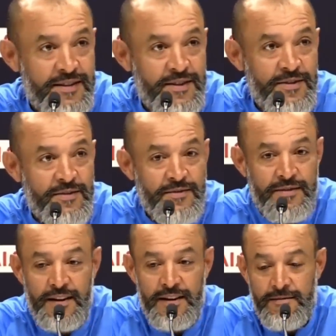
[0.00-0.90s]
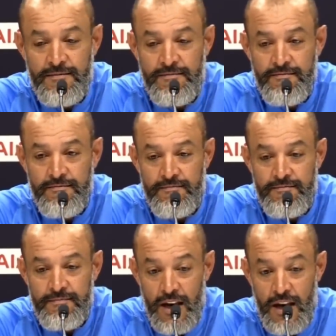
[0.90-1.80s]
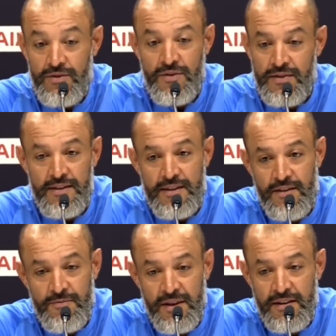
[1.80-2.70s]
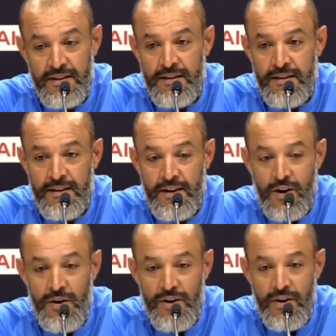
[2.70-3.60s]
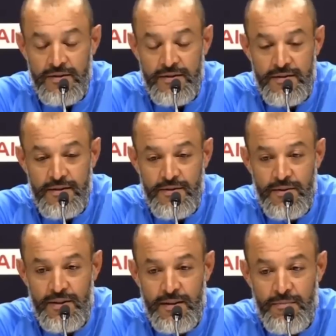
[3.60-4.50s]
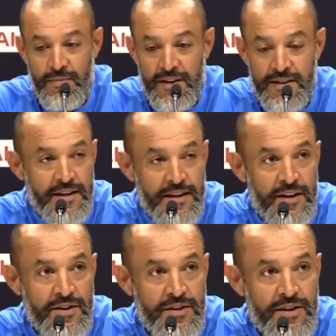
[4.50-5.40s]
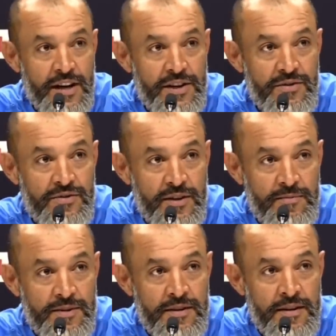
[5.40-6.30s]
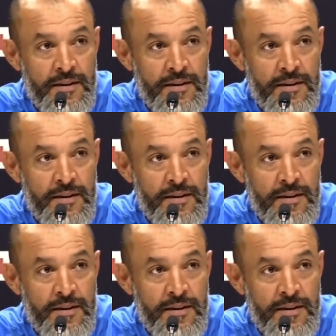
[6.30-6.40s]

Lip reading: So a lot of things have been going on to the players that's going to join national teams.